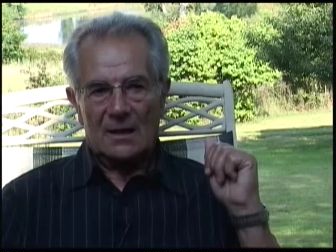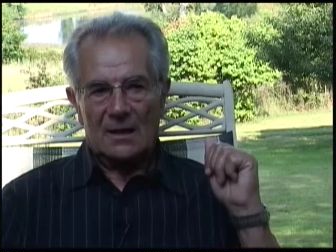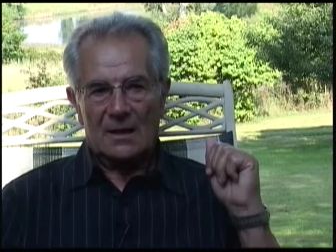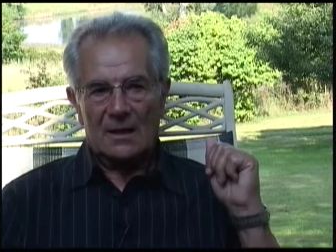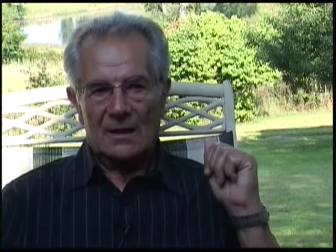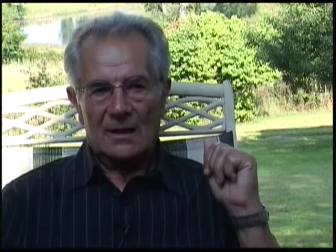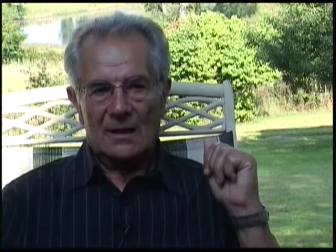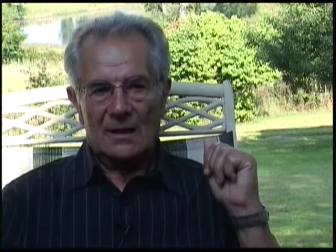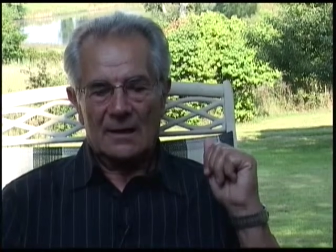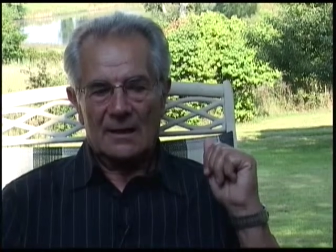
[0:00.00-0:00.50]

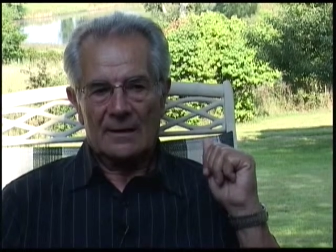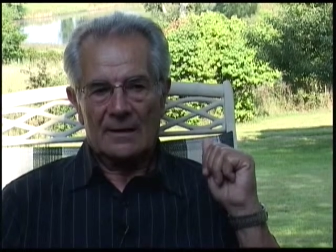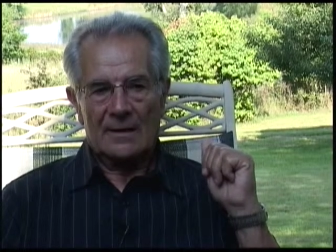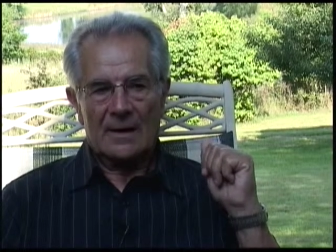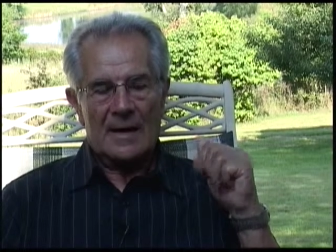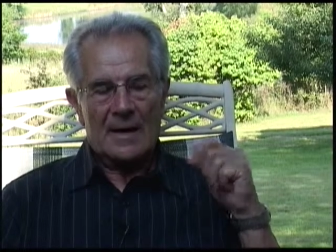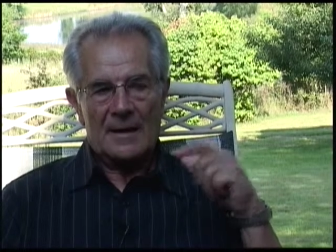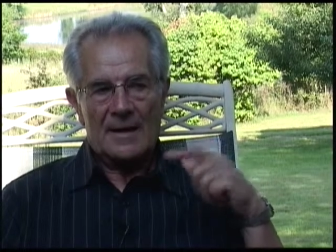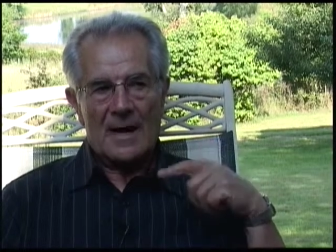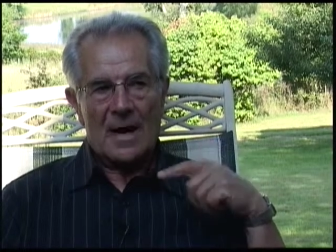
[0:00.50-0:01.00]

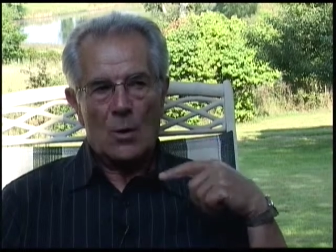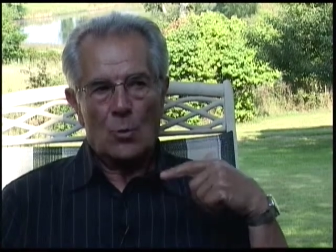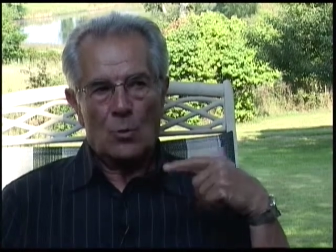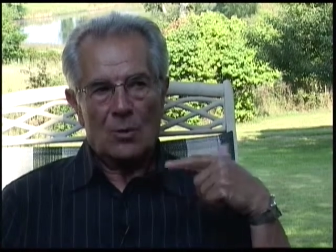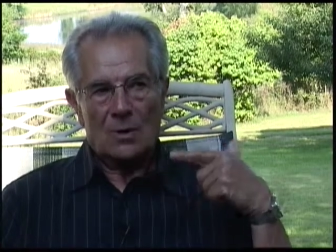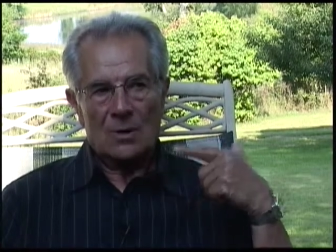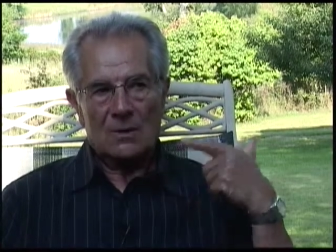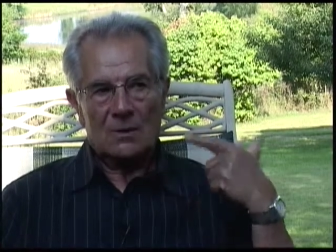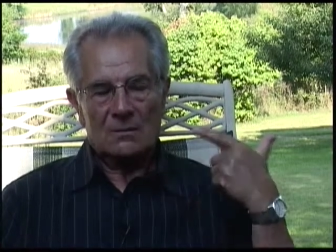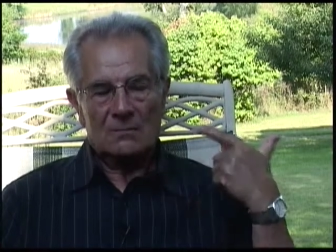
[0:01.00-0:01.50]
And I
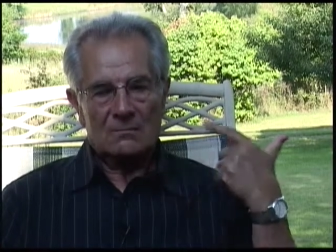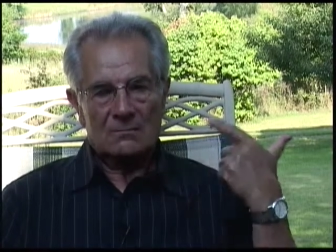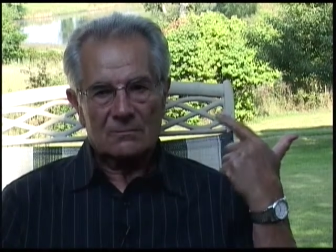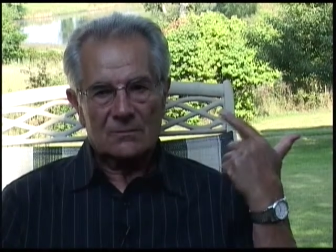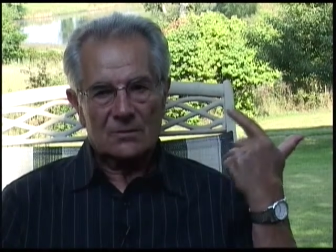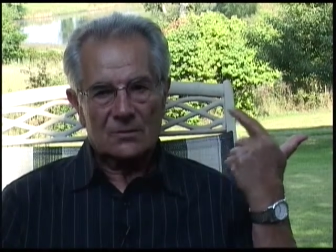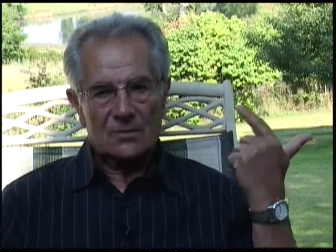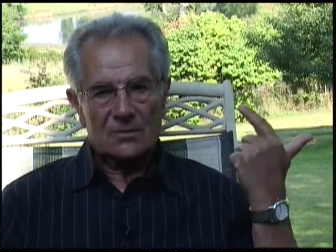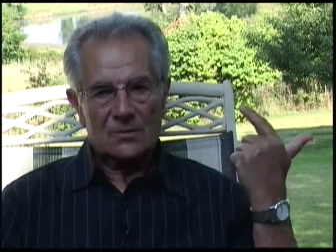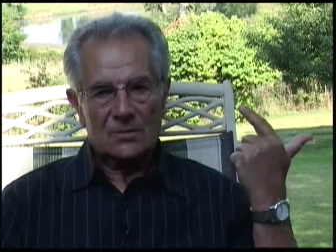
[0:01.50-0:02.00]
will
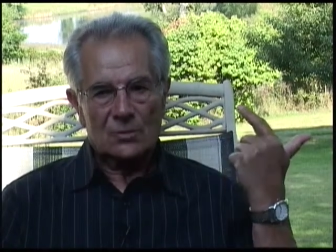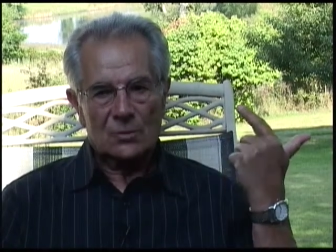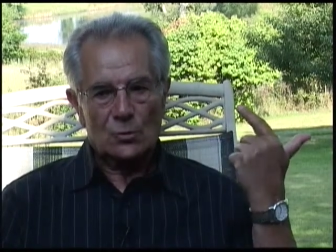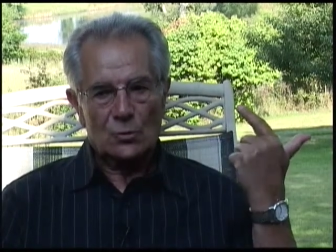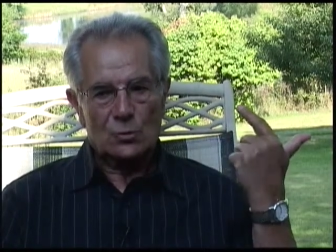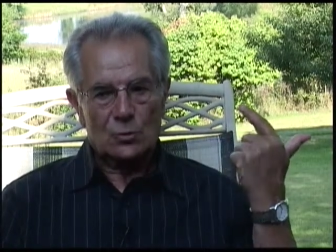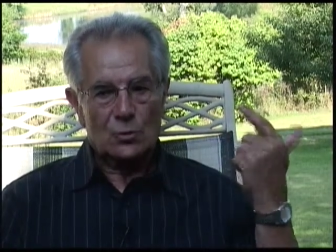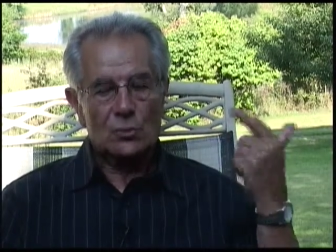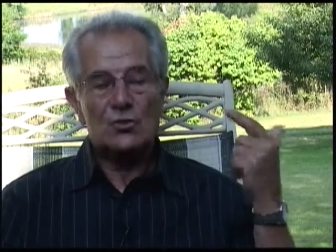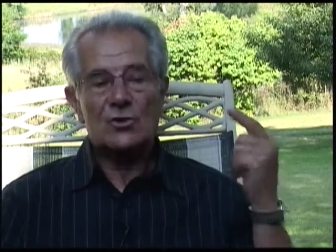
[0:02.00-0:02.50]

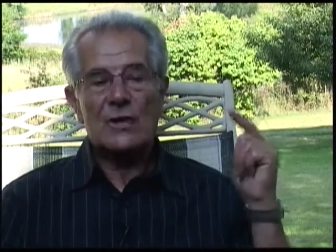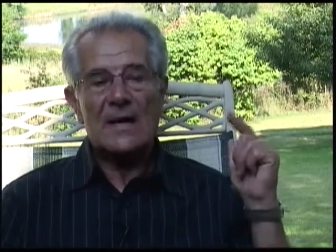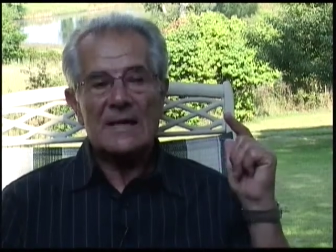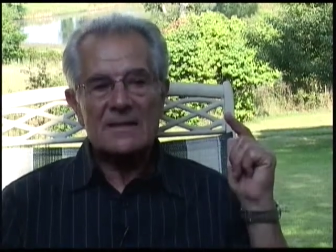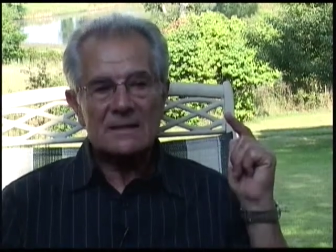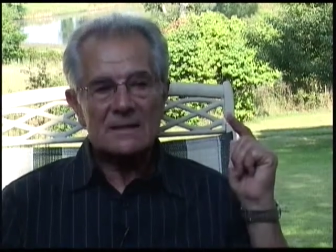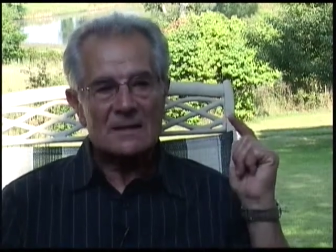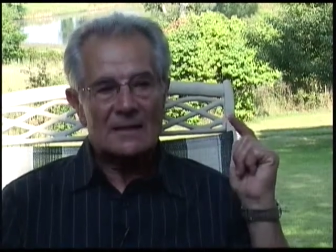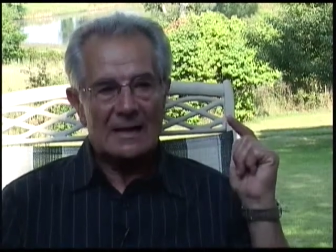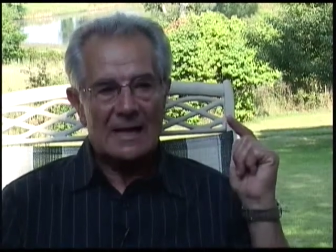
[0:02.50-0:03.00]

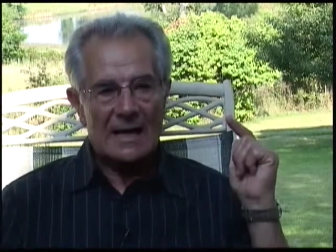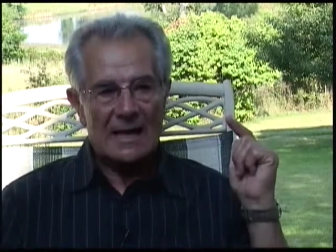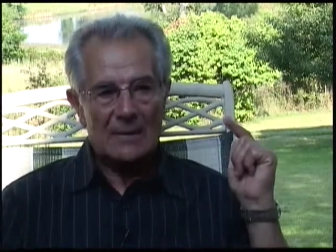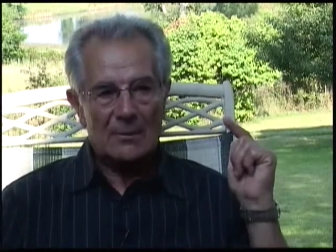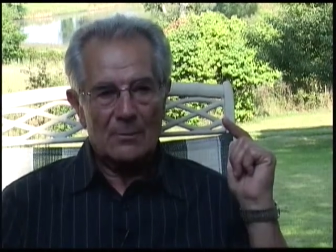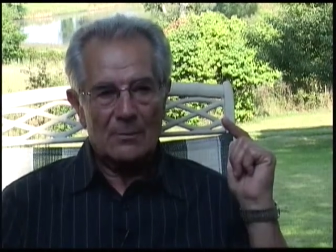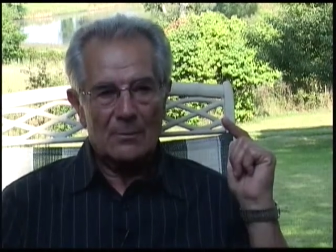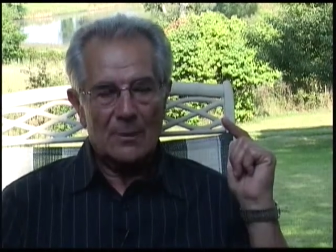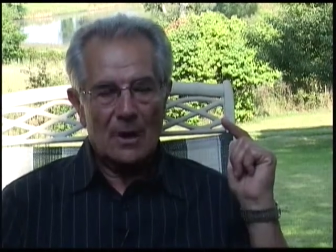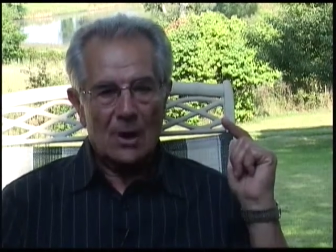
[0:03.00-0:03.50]
suggest to
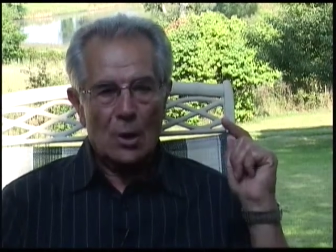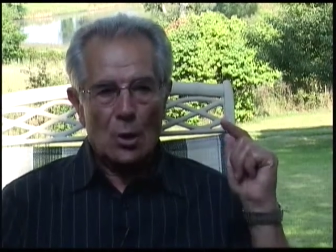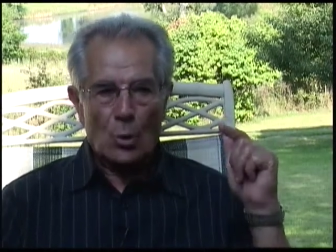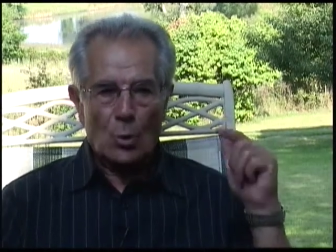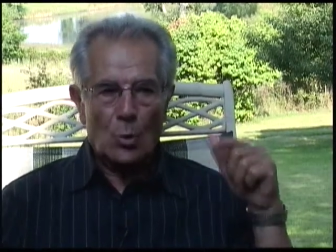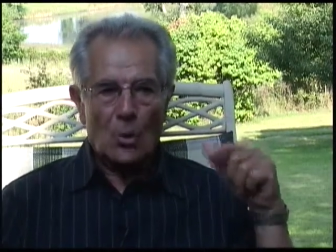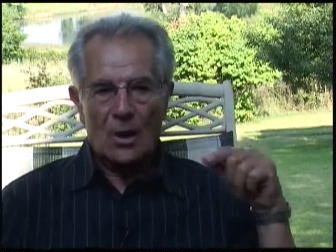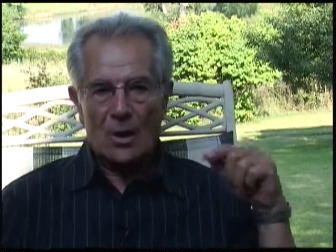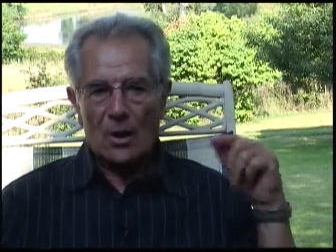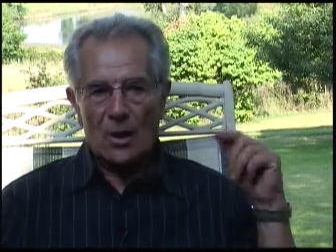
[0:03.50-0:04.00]
them
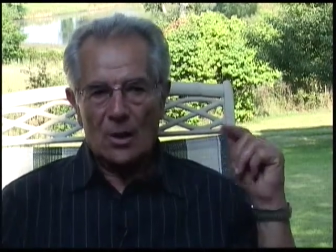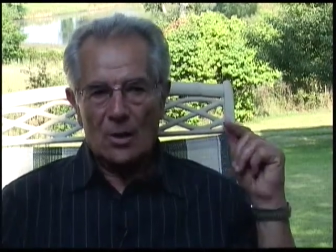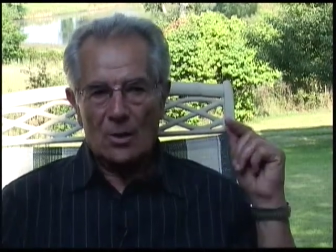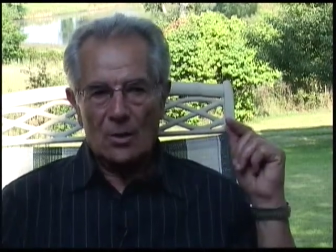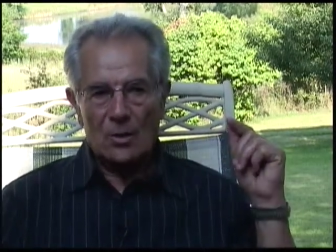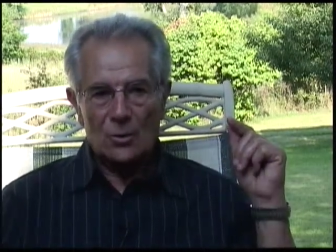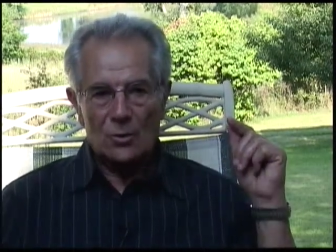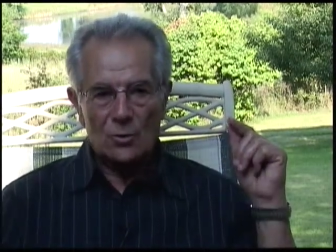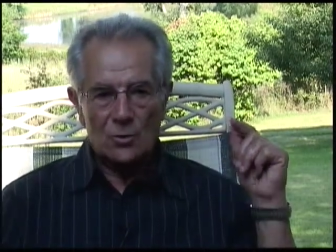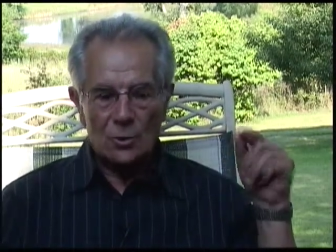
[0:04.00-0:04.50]
where it
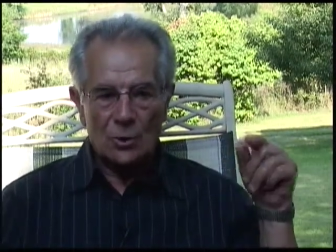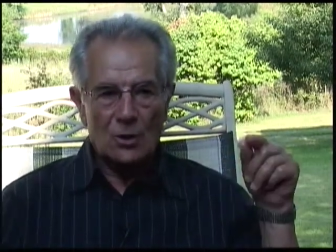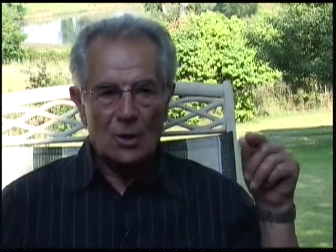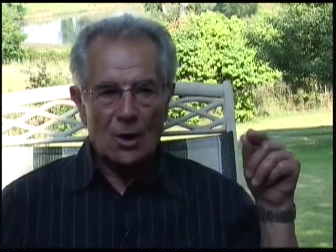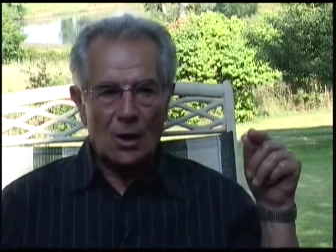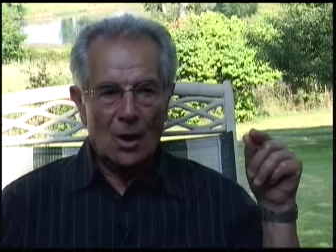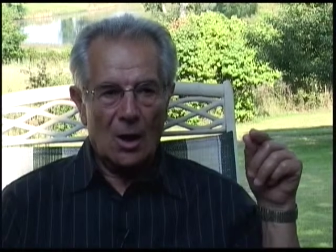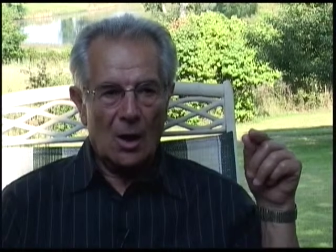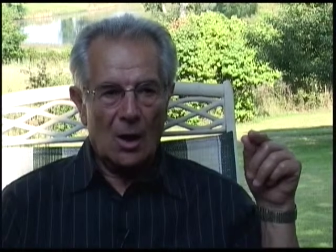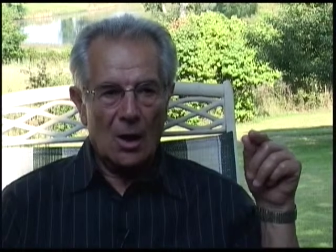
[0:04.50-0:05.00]
should
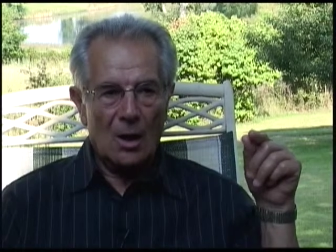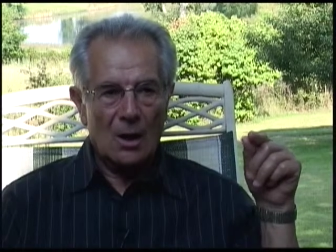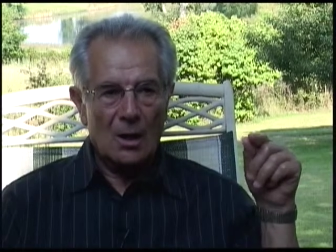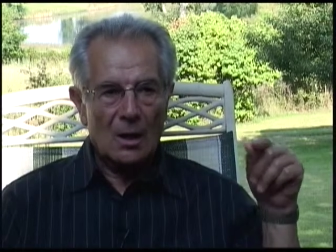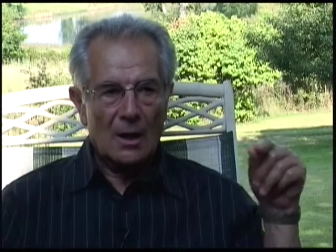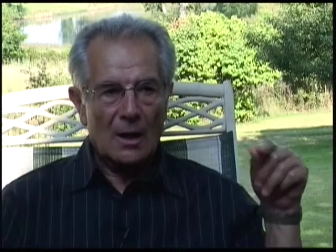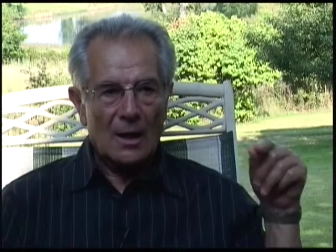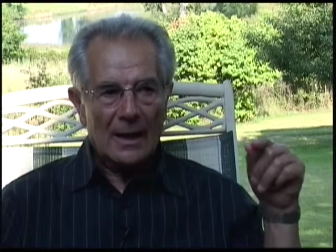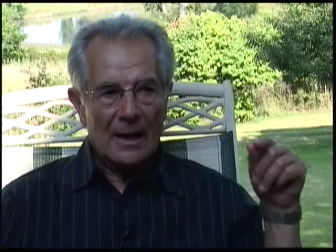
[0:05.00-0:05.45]
go